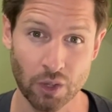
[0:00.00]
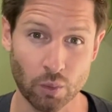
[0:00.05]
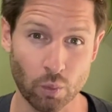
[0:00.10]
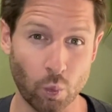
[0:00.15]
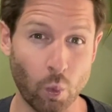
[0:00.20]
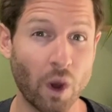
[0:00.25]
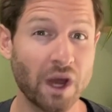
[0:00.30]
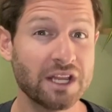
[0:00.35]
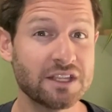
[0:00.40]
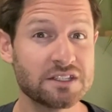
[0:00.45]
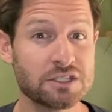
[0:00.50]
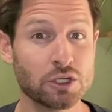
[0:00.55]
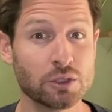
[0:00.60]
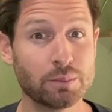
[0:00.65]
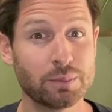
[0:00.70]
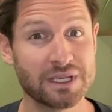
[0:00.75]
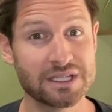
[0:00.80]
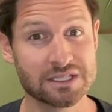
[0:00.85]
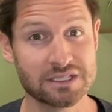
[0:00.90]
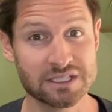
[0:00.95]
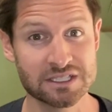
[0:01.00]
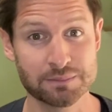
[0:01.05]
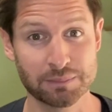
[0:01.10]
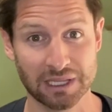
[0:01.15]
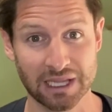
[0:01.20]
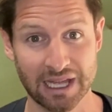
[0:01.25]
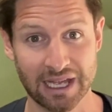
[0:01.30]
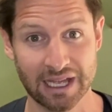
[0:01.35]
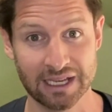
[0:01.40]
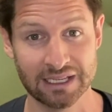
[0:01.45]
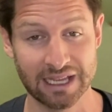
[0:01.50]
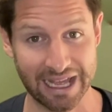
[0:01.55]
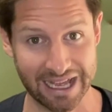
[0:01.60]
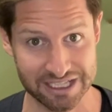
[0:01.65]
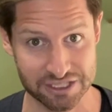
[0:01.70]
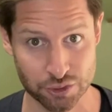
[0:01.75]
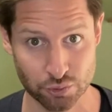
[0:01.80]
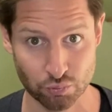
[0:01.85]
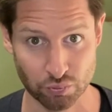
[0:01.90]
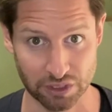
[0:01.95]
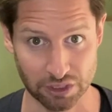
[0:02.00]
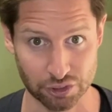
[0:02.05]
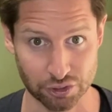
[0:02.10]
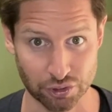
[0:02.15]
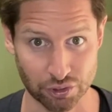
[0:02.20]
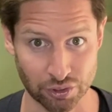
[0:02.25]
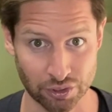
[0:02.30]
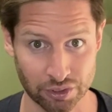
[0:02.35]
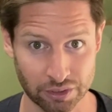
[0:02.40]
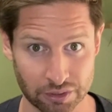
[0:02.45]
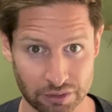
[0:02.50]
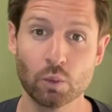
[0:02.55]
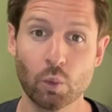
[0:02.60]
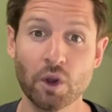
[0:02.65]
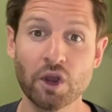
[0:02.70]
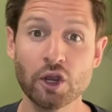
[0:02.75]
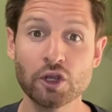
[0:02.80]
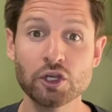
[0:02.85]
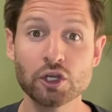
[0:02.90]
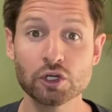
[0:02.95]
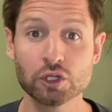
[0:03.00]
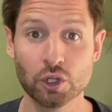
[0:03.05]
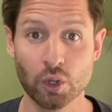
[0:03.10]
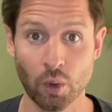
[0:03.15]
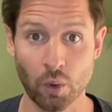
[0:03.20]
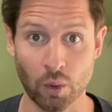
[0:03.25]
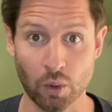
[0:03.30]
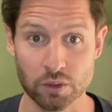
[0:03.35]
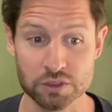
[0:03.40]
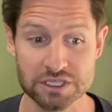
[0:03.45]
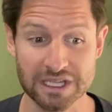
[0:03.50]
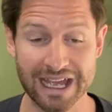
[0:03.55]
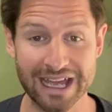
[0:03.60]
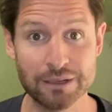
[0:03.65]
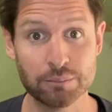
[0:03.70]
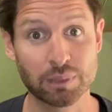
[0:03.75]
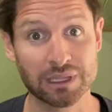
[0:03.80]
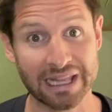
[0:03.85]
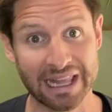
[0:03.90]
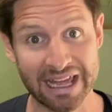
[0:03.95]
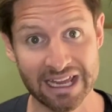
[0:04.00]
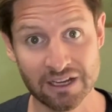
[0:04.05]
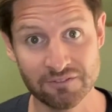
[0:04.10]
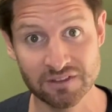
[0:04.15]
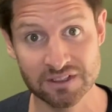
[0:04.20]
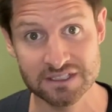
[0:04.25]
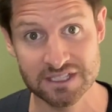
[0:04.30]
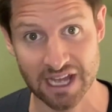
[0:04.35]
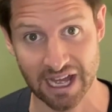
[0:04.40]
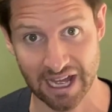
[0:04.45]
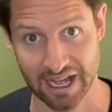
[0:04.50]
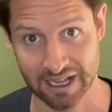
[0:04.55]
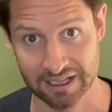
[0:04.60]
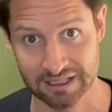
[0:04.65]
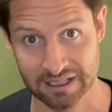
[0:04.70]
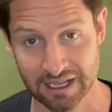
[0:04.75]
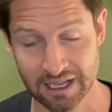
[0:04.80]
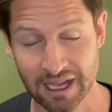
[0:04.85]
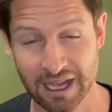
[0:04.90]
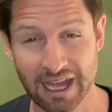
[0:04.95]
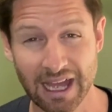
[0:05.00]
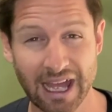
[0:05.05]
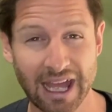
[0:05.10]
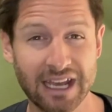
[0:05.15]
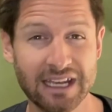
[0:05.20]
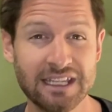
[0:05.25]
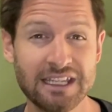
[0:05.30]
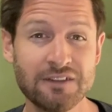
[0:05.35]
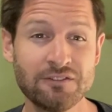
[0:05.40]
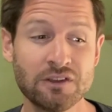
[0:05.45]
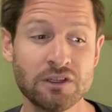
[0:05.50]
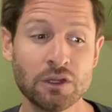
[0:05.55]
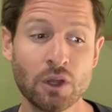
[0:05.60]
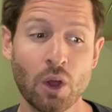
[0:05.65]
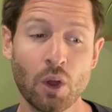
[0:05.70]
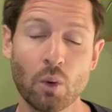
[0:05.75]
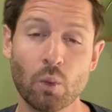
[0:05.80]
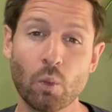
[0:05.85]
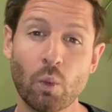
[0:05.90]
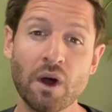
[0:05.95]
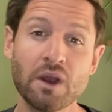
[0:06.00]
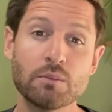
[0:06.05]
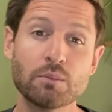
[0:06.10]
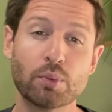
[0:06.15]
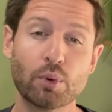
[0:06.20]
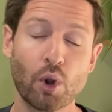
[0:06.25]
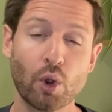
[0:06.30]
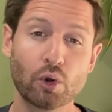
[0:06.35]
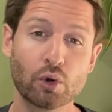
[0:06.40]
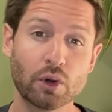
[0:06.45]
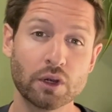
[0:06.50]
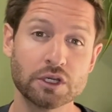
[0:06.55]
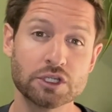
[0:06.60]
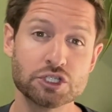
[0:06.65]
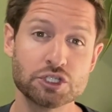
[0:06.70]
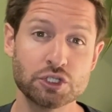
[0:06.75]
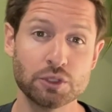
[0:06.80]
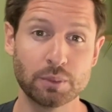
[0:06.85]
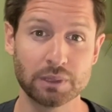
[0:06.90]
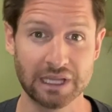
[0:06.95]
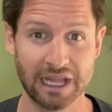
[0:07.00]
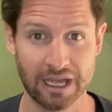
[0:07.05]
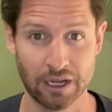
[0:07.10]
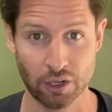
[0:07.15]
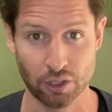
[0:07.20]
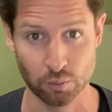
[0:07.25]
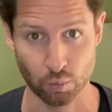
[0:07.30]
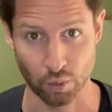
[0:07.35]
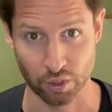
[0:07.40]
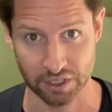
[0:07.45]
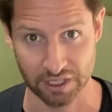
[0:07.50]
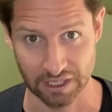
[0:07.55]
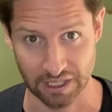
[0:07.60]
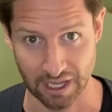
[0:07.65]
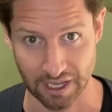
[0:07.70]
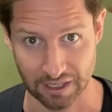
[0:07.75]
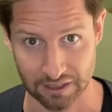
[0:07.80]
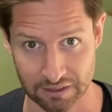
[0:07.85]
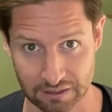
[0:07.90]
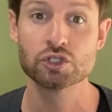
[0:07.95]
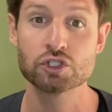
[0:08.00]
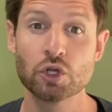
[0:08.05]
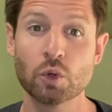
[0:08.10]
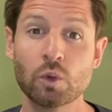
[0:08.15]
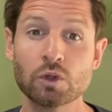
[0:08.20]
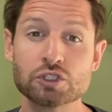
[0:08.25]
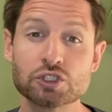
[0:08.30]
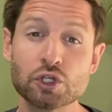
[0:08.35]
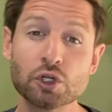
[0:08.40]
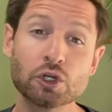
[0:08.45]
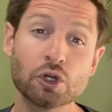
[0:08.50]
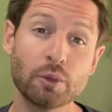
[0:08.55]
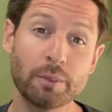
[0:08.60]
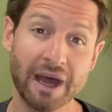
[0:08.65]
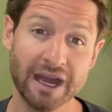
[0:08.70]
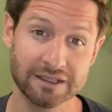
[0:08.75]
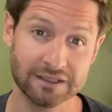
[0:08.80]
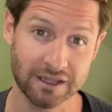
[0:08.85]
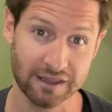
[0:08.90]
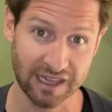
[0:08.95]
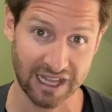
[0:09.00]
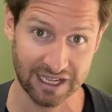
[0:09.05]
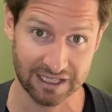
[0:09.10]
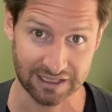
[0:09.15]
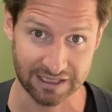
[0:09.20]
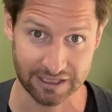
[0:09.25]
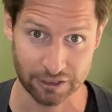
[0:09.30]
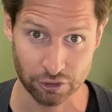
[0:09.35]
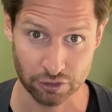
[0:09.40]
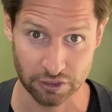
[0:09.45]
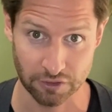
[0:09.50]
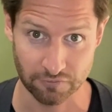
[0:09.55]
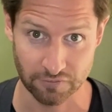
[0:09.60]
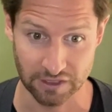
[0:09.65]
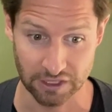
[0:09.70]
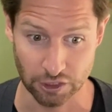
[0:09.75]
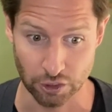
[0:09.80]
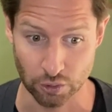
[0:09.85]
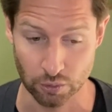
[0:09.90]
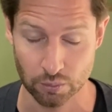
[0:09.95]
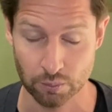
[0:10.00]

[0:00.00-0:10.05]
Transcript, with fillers: What is your business plan as a realtor? What are your goals and plan of attack? And even what brokerage do you plan on working at? So we'll circle back to that later in the video,